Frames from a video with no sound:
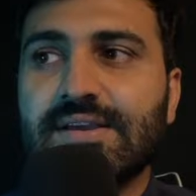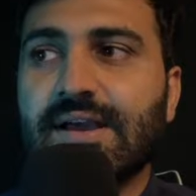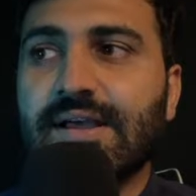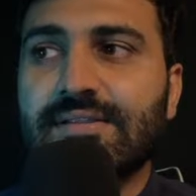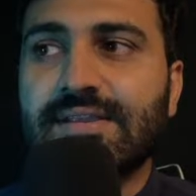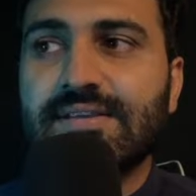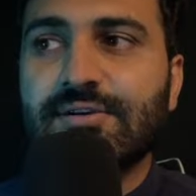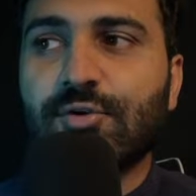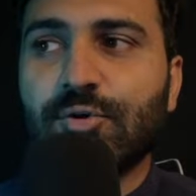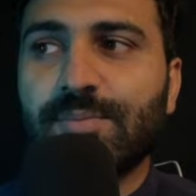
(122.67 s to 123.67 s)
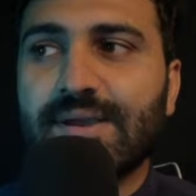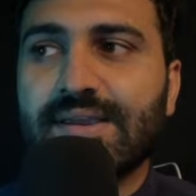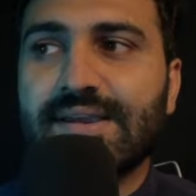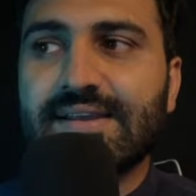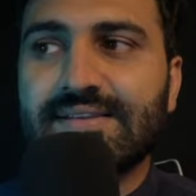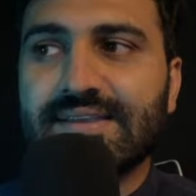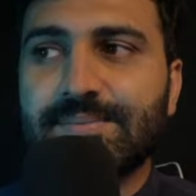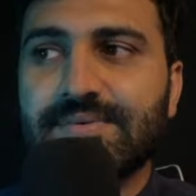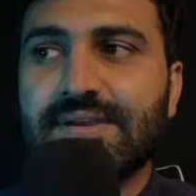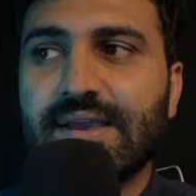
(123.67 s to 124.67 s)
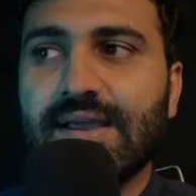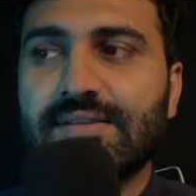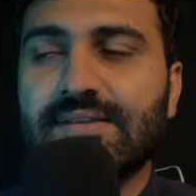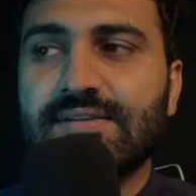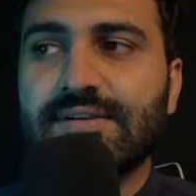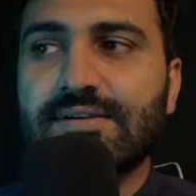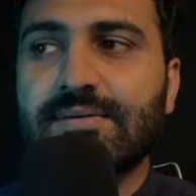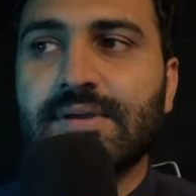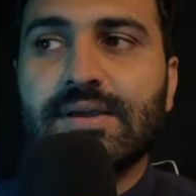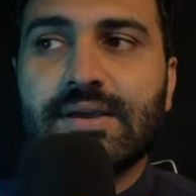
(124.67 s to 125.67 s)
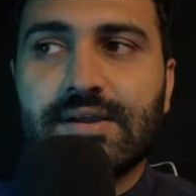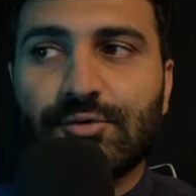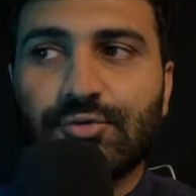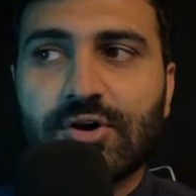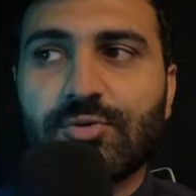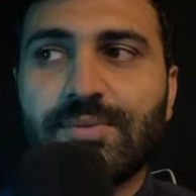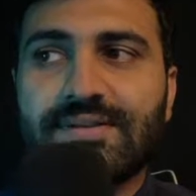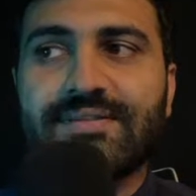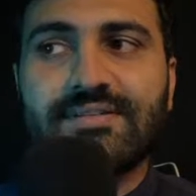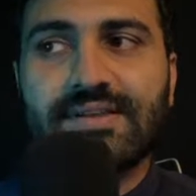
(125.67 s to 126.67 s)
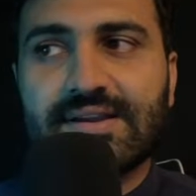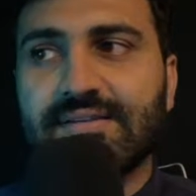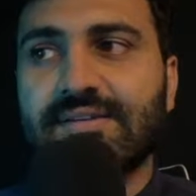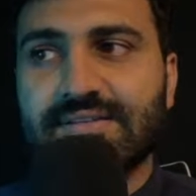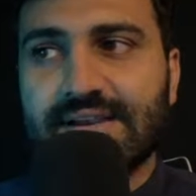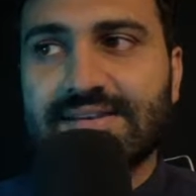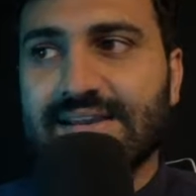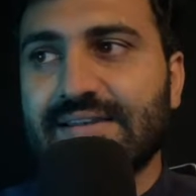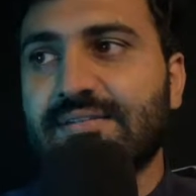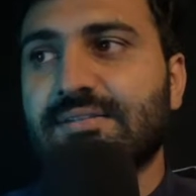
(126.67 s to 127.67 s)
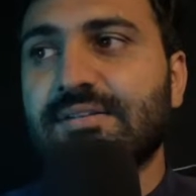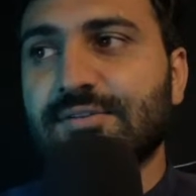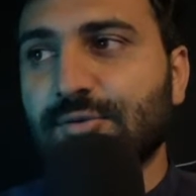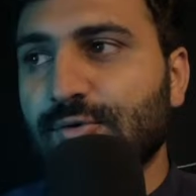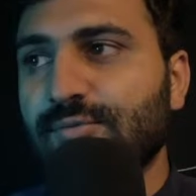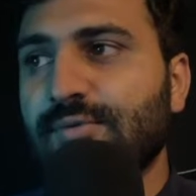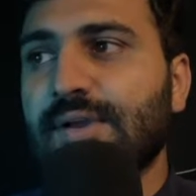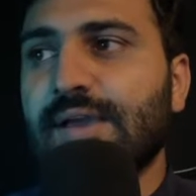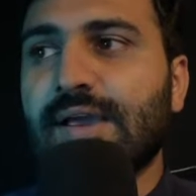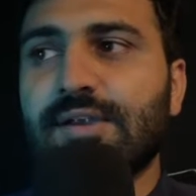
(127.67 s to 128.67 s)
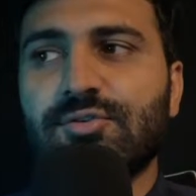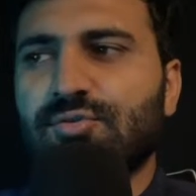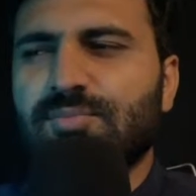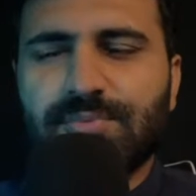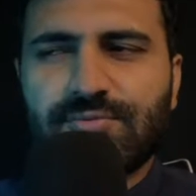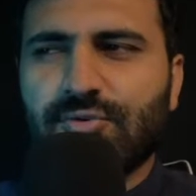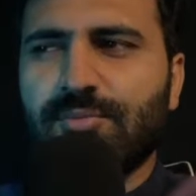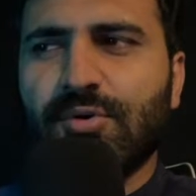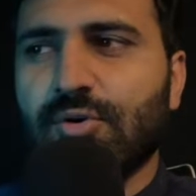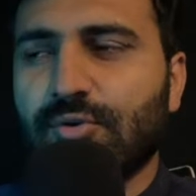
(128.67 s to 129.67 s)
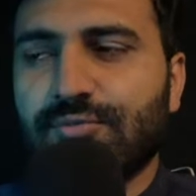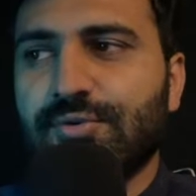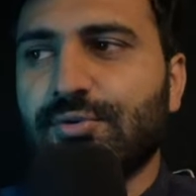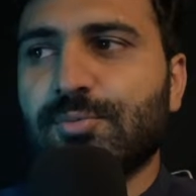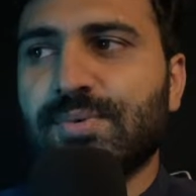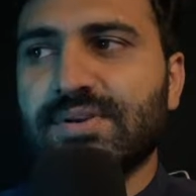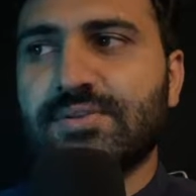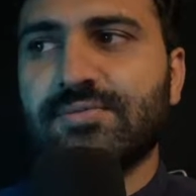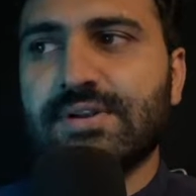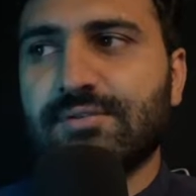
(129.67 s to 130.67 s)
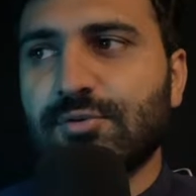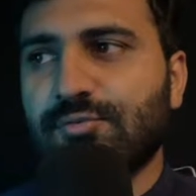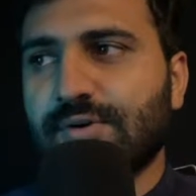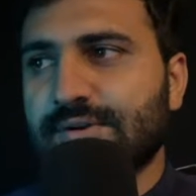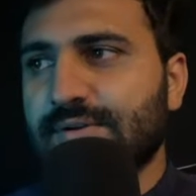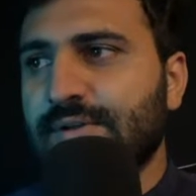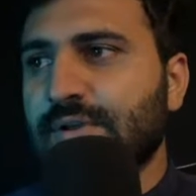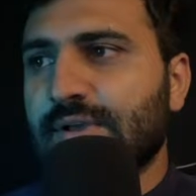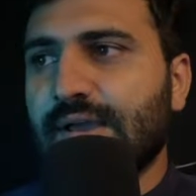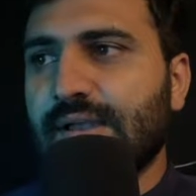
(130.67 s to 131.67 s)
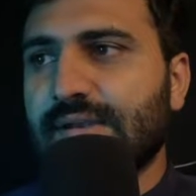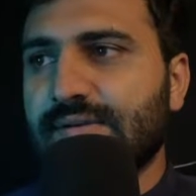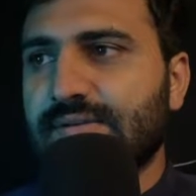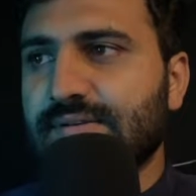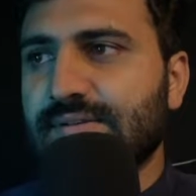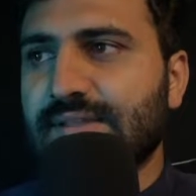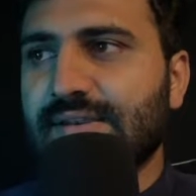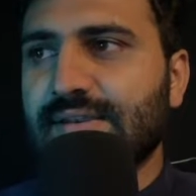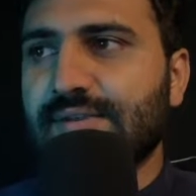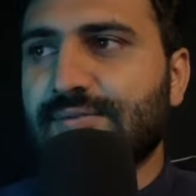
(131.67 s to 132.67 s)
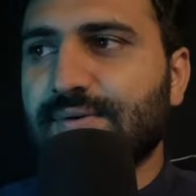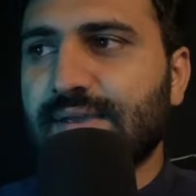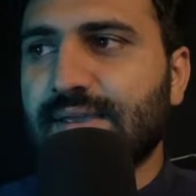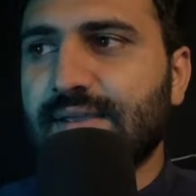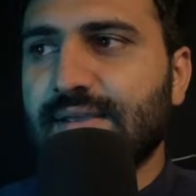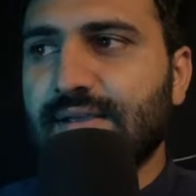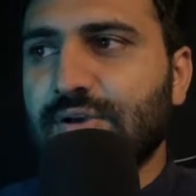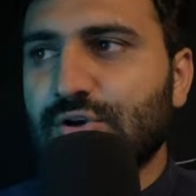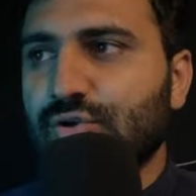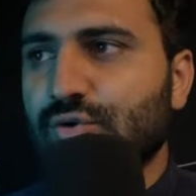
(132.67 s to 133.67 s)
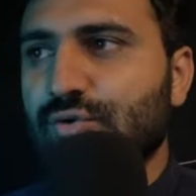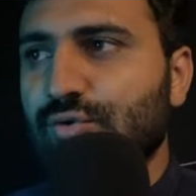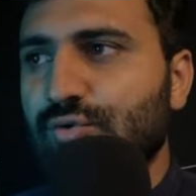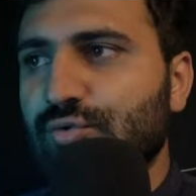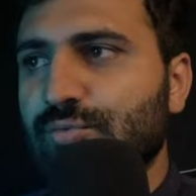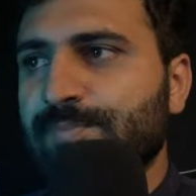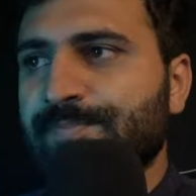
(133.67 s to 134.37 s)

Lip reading: and there is a callback, it accepts, and there is two arguments, reject and resolve, and you perform all of your operation whatever you want. And then if I show to you,